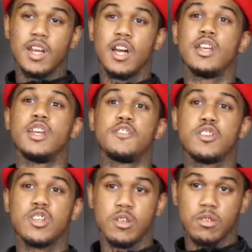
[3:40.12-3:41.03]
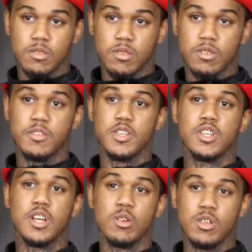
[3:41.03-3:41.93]
Oh yeah, for sure.
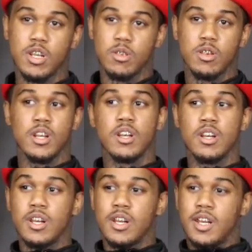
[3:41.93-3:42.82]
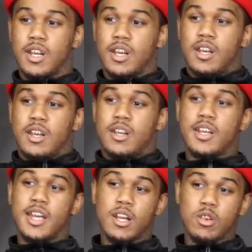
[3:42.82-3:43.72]
You know.
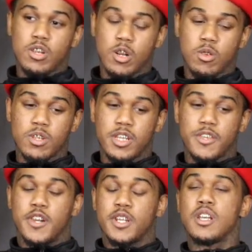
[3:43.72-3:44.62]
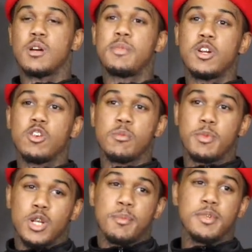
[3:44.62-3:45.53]
Now you know it's fucked up out here,
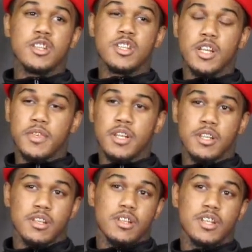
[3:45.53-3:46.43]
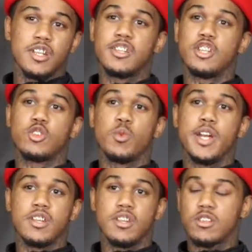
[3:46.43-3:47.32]
but you gotta put yourself in a good
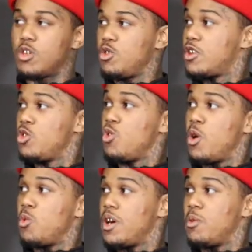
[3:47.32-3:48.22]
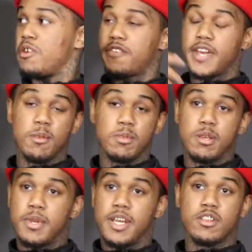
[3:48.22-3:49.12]
situation. So you see who I'm with. I'm with family,
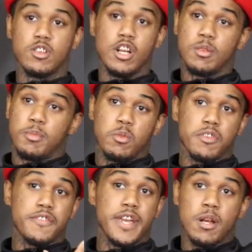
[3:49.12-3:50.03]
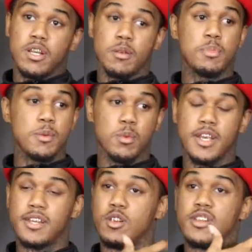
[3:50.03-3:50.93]
man. So I just be with family and people
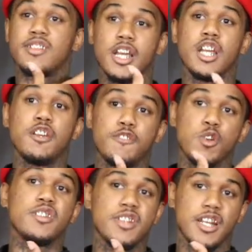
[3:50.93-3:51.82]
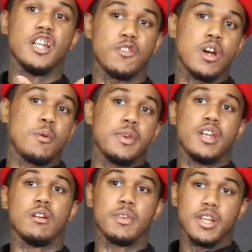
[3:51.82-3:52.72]
that's on the same frequency level I'm
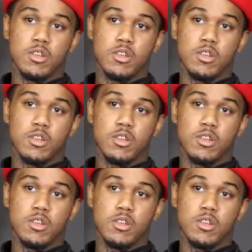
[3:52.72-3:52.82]
in, man.